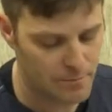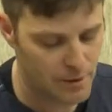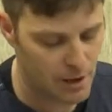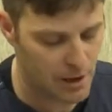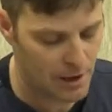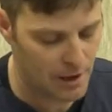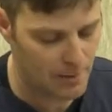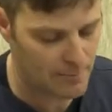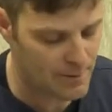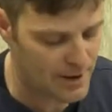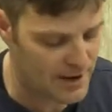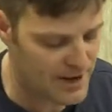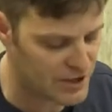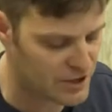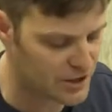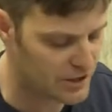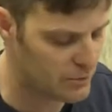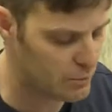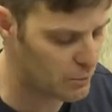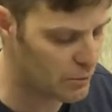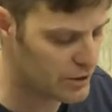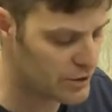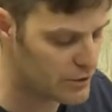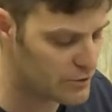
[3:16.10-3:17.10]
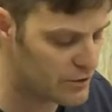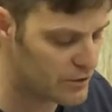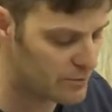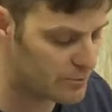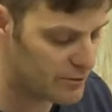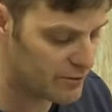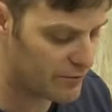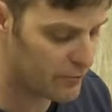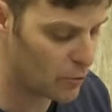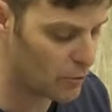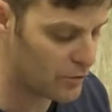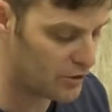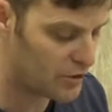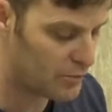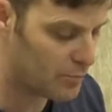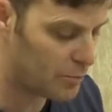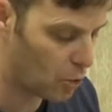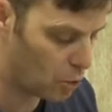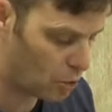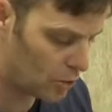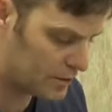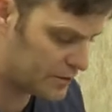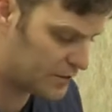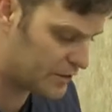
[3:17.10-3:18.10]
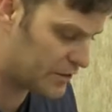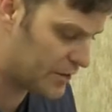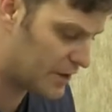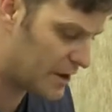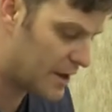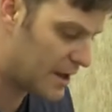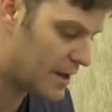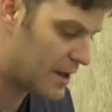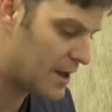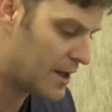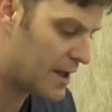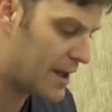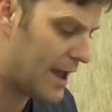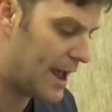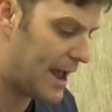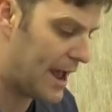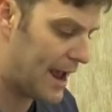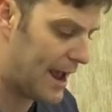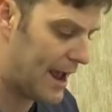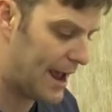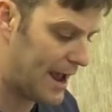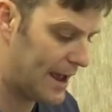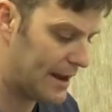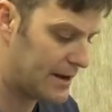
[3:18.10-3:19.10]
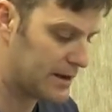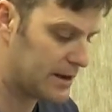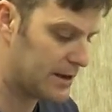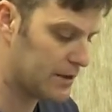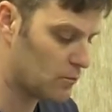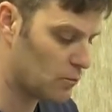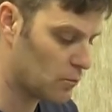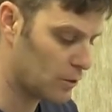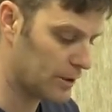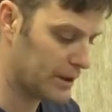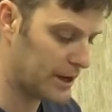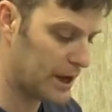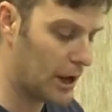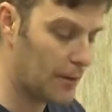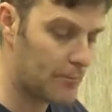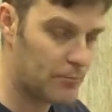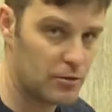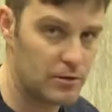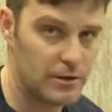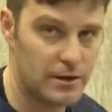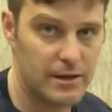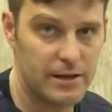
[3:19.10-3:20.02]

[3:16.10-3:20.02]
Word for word: uh, patients will use it before sports and it can really help